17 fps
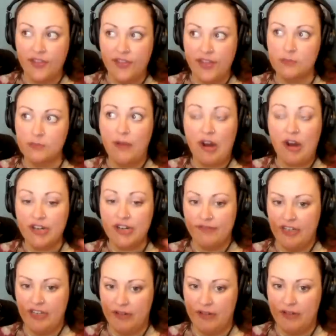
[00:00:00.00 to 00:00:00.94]
I know that's
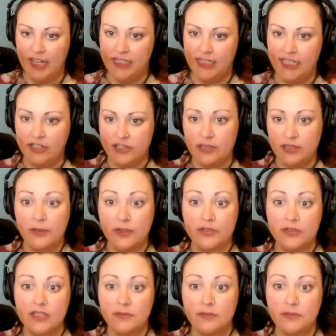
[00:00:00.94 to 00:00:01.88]
part of it, right? Like you're
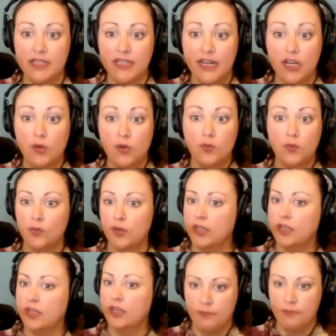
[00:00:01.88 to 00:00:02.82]
supposed to be like
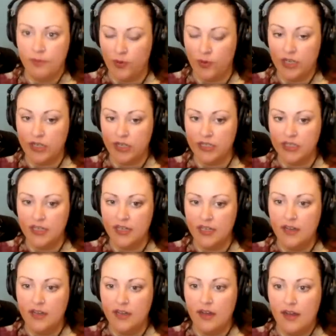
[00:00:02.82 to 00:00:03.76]
really on board.
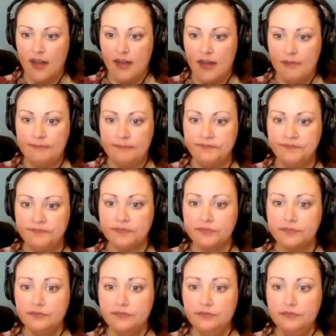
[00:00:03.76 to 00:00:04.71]
Um, both
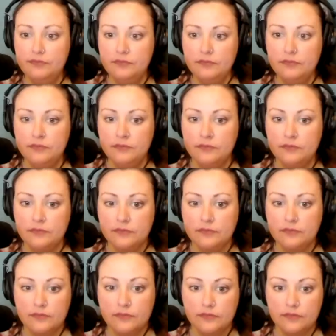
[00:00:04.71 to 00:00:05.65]
both of my parents have
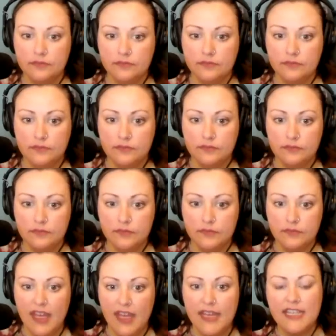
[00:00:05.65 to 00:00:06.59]
been hypnotized.
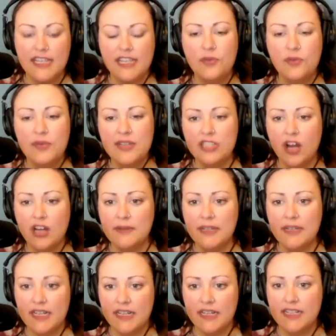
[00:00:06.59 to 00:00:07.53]
You know, we
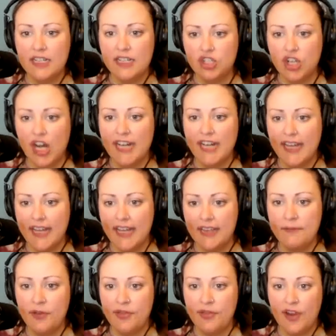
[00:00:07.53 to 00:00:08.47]
talked about that because I tried that
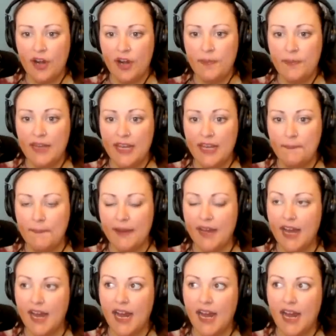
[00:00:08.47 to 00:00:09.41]
hypnotherapy,
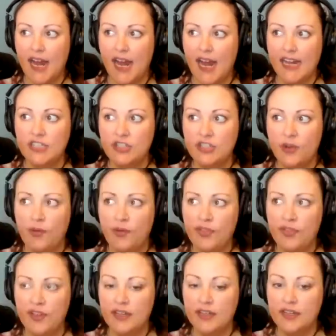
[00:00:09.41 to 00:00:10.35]
but I
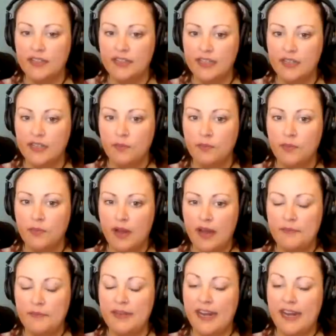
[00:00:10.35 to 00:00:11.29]
don't think like
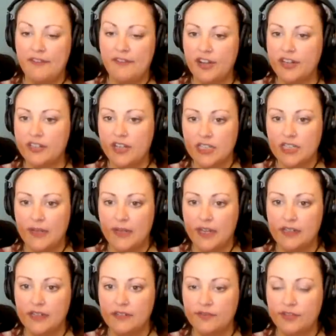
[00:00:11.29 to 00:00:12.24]
I mean I've already talked
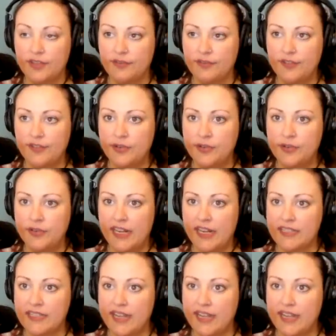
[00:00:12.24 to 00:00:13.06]
about it for the phone